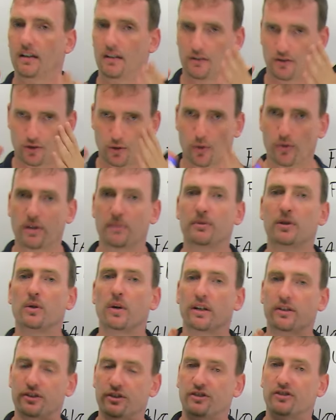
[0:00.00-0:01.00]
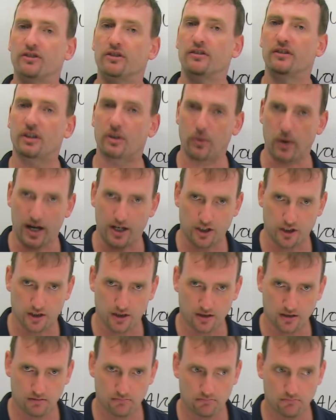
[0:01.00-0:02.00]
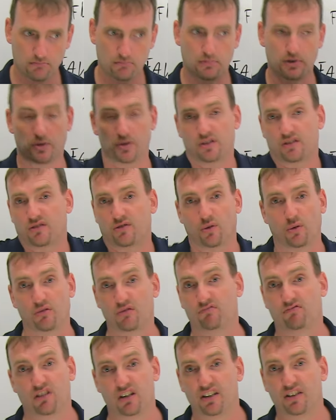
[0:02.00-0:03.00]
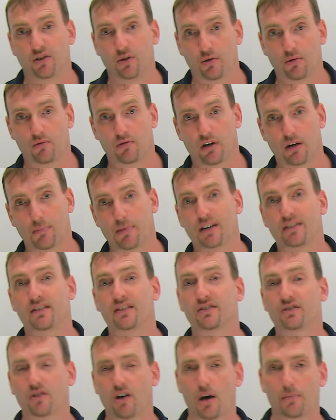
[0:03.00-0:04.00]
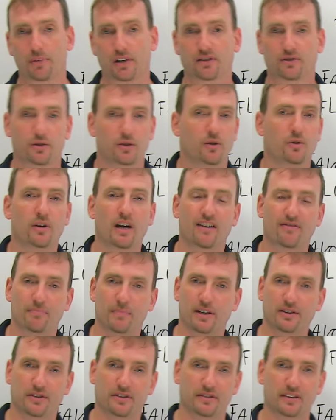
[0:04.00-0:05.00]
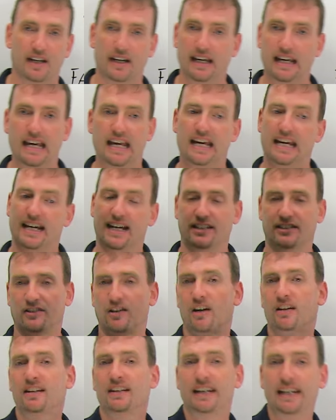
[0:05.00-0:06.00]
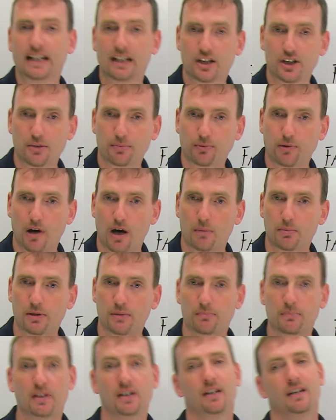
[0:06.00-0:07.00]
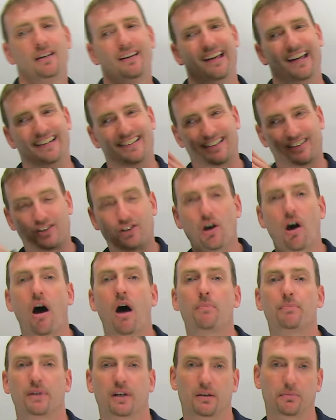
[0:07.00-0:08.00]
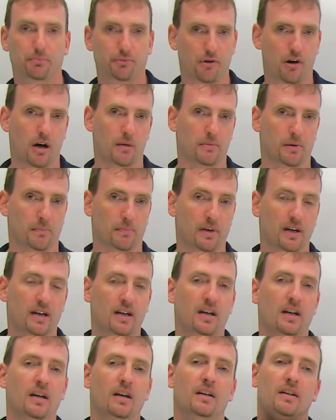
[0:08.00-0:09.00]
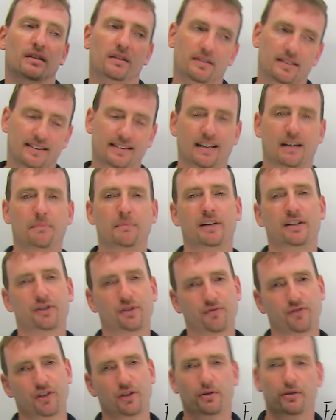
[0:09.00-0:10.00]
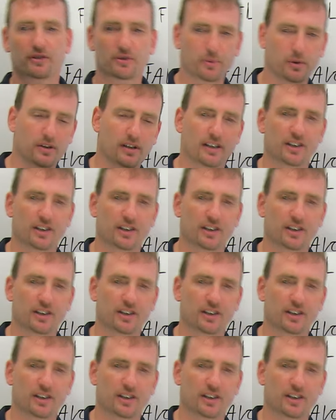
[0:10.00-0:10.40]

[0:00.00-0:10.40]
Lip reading: Show them you understood the question. You just don't really know about this topic, so you don't have much to say. It's not an English problem, it's a topic problem. Some interviewers will